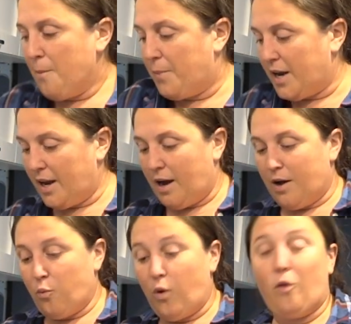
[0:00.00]
but
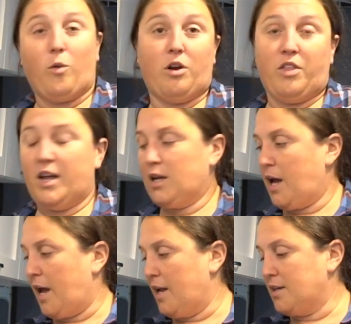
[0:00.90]
well worth it,
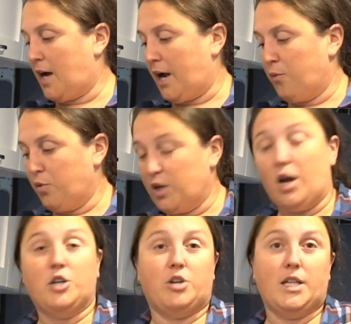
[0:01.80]
and I would
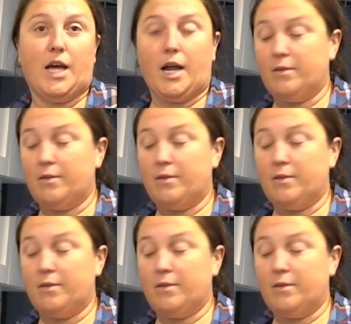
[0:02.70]
not trade that.